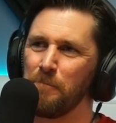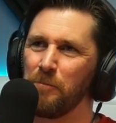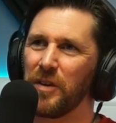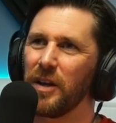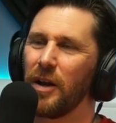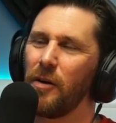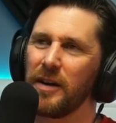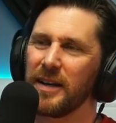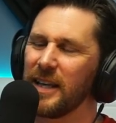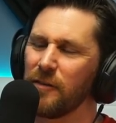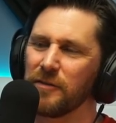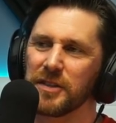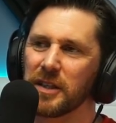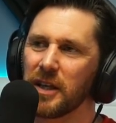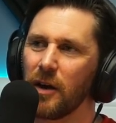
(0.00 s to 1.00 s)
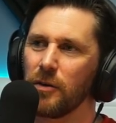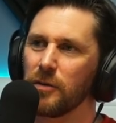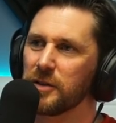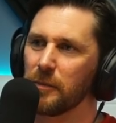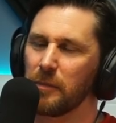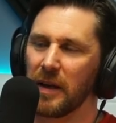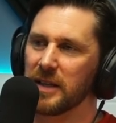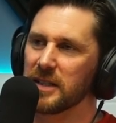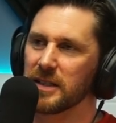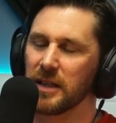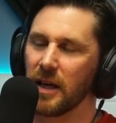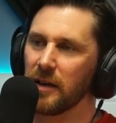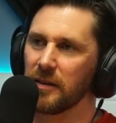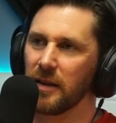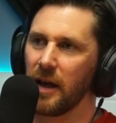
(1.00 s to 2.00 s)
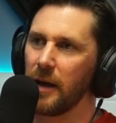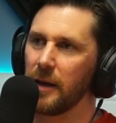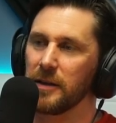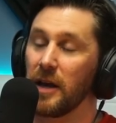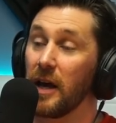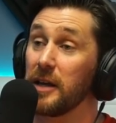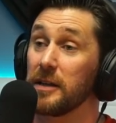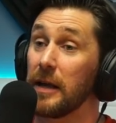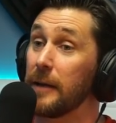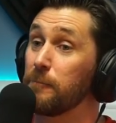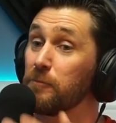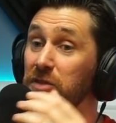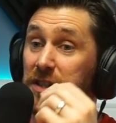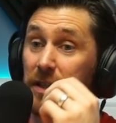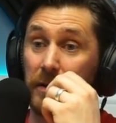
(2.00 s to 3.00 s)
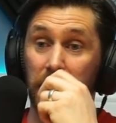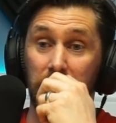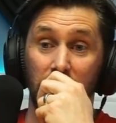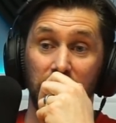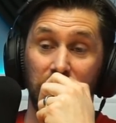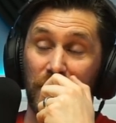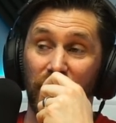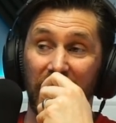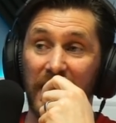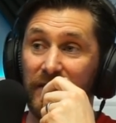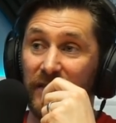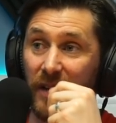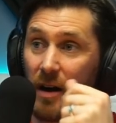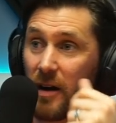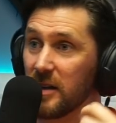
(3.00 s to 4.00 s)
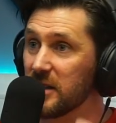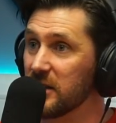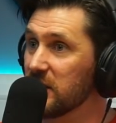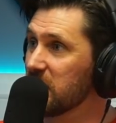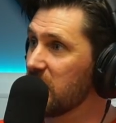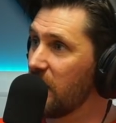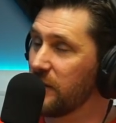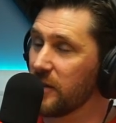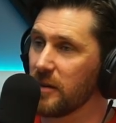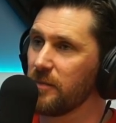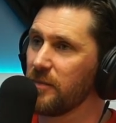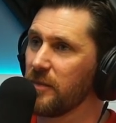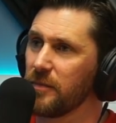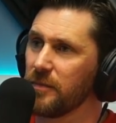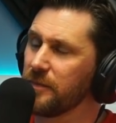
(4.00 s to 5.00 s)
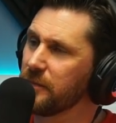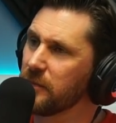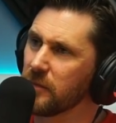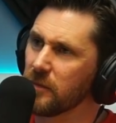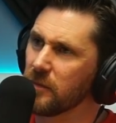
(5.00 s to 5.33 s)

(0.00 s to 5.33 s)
You know, I'd love to go to places like that and, and, and you know, the graveyards and stuff. Are... There seems to be a